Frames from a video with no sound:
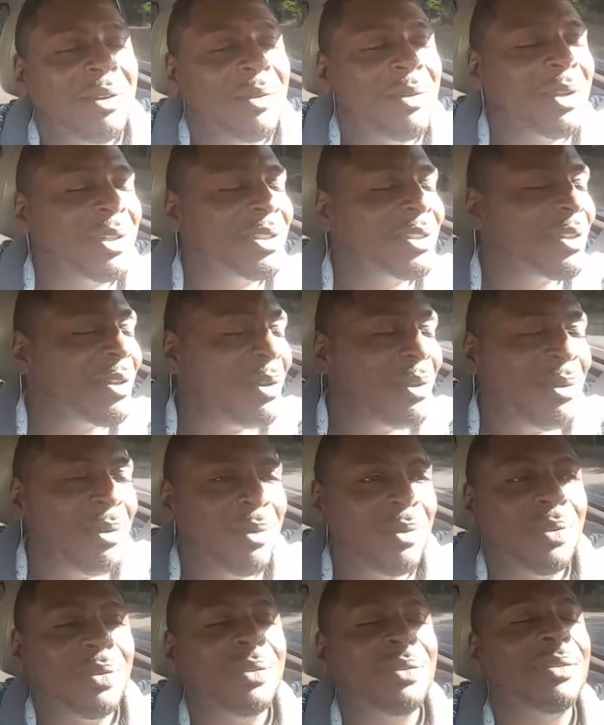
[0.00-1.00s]
we're
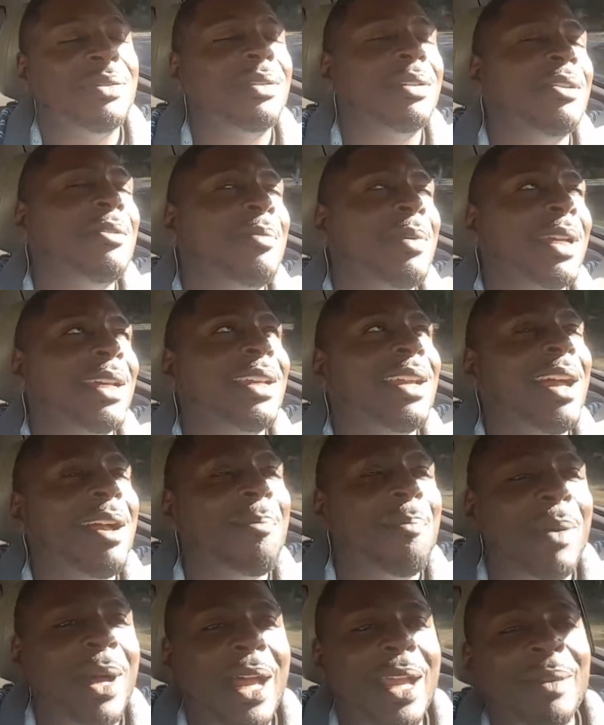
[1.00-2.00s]
so, oh my
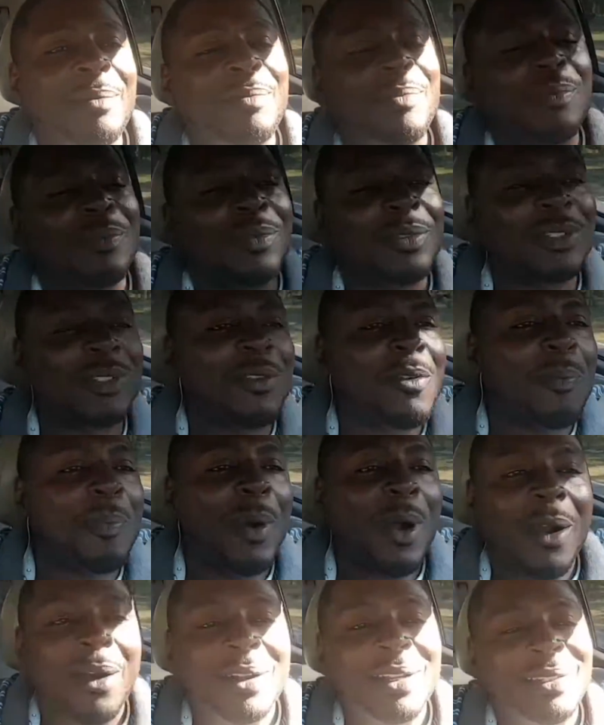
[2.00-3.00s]
God, we're so
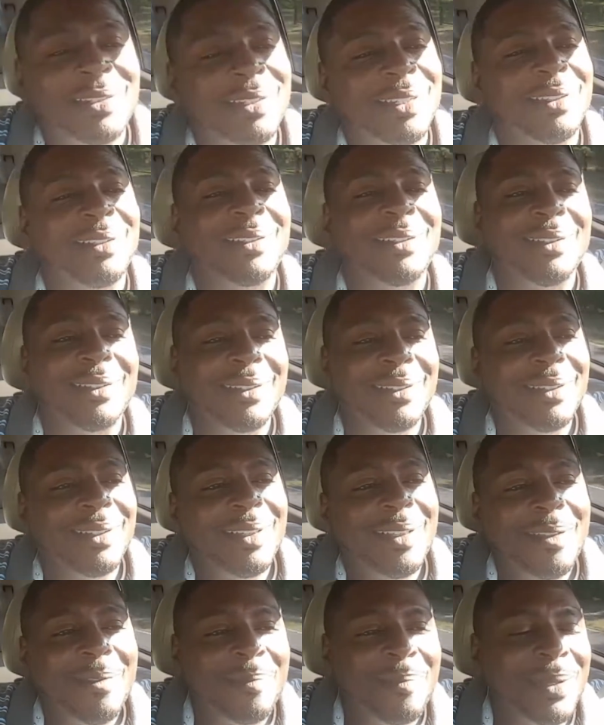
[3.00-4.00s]

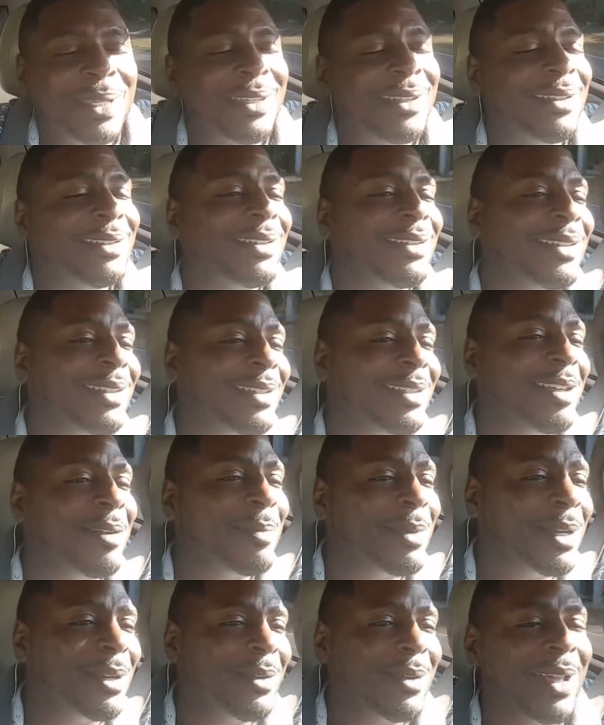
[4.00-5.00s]
partisan because it's a
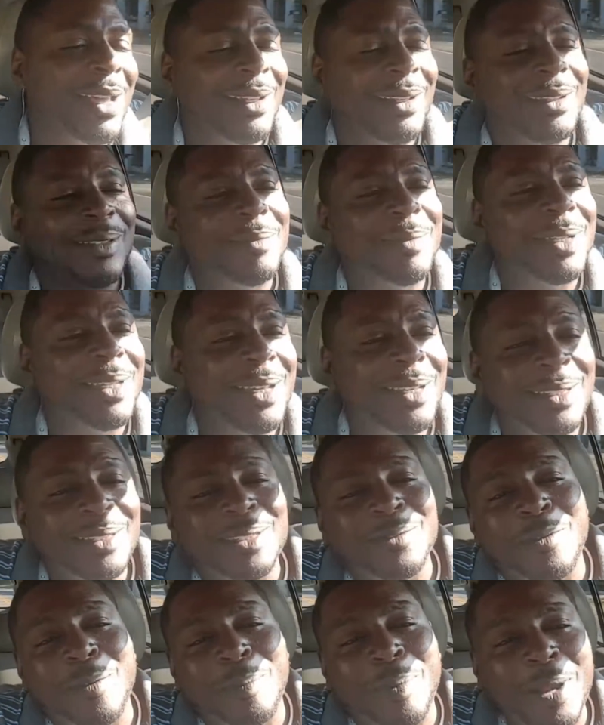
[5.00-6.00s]
Democrat and because
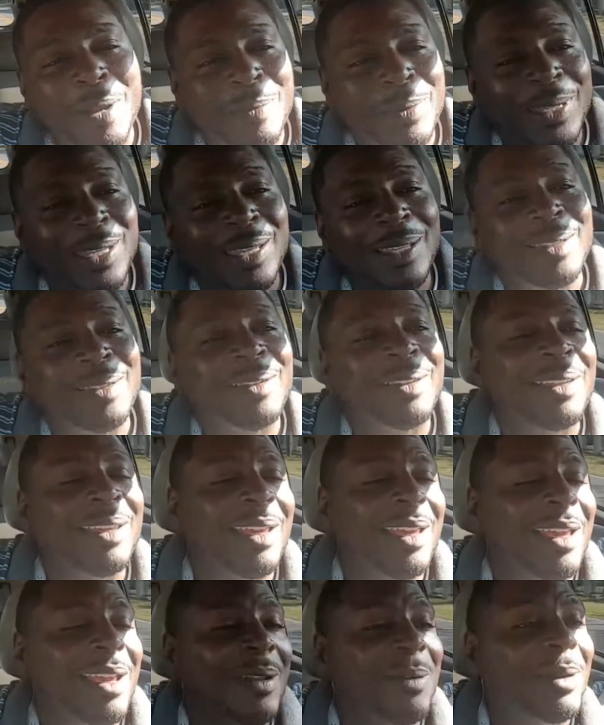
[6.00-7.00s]
it's a Republican.
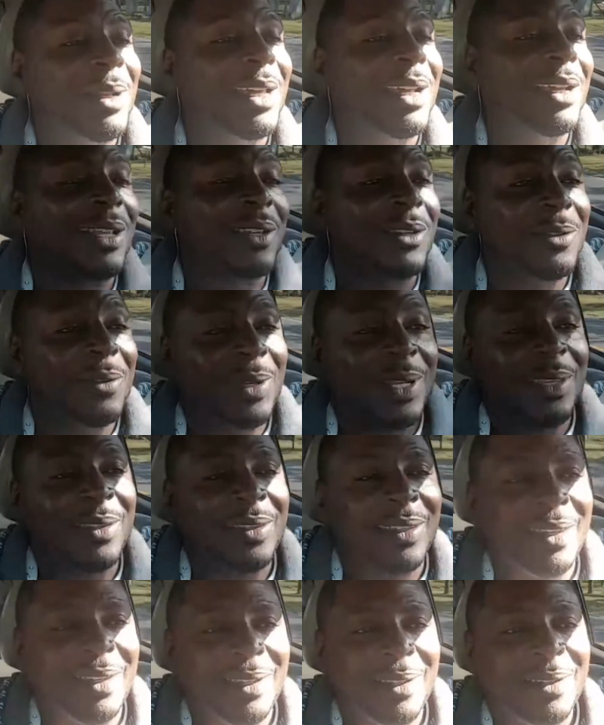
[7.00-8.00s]
We're not going to do
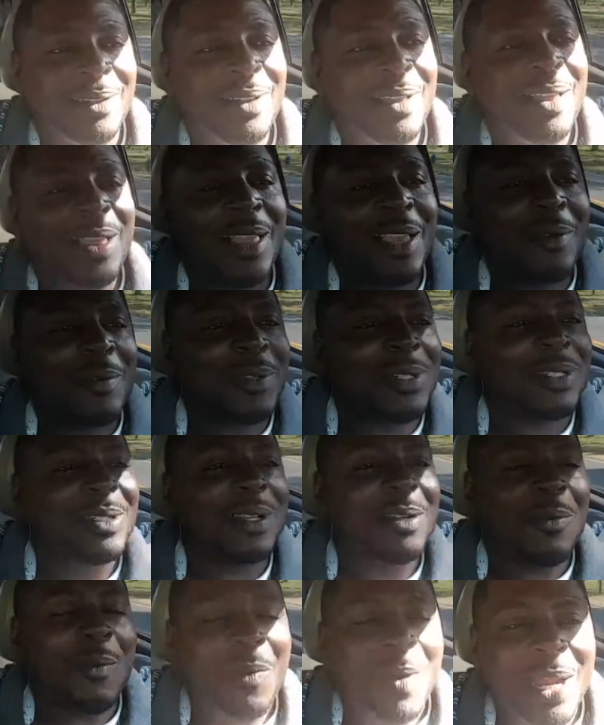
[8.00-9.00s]
anything. We're just
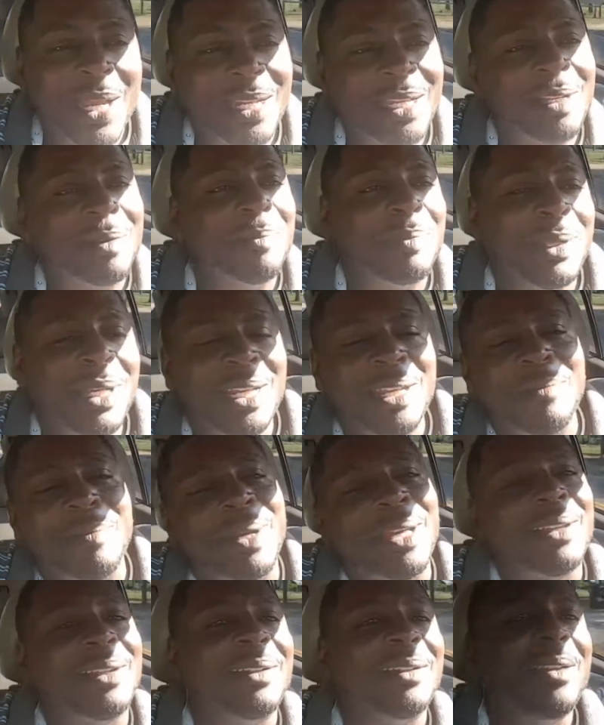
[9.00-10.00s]
going to whine and complain
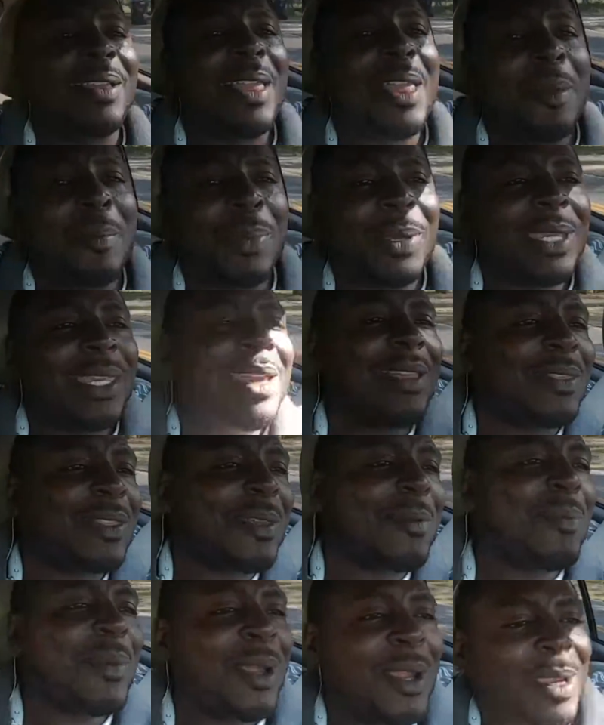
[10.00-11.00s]
about it. But yet the
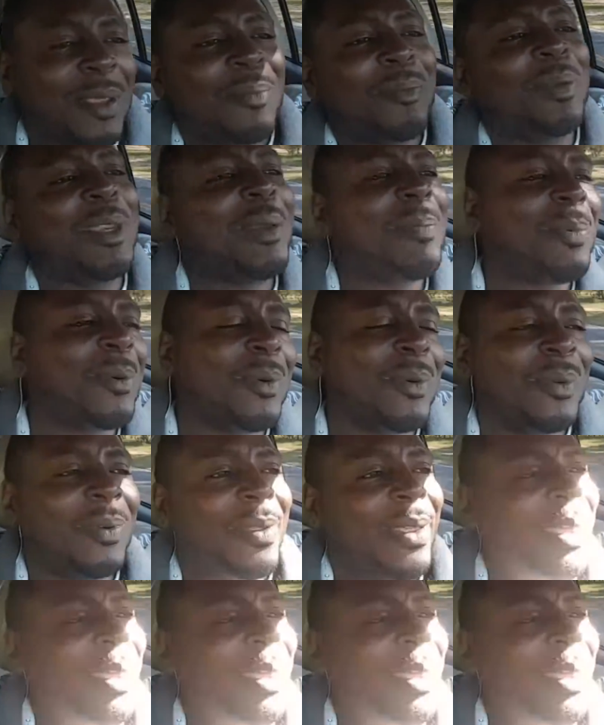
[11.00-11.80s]
American people